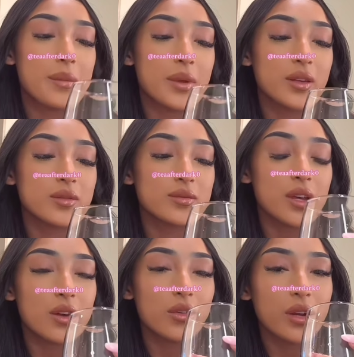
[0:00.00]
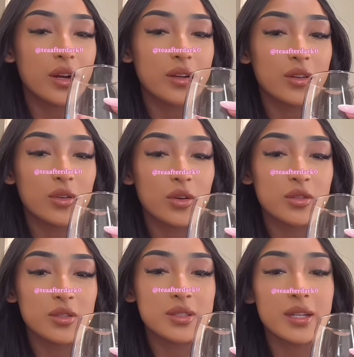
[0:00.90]
I mean, I don't care. The
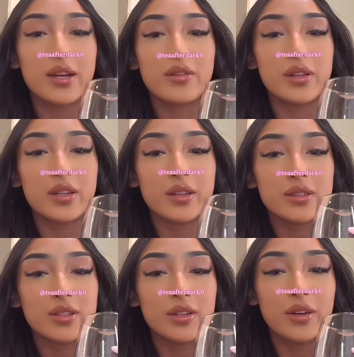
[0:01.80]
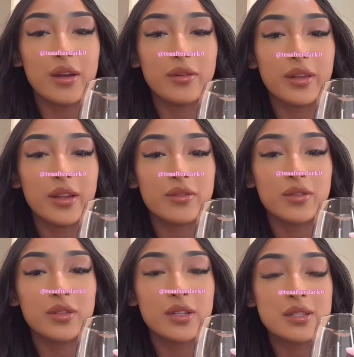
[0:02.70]
courts will decide everything, so I really have
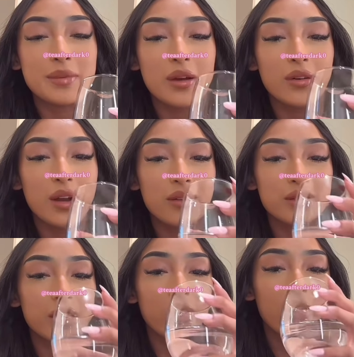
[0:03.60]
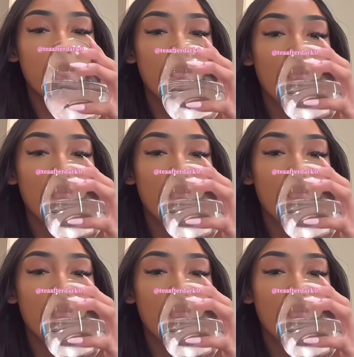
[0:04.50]
no. Doesn't matter what I have to say.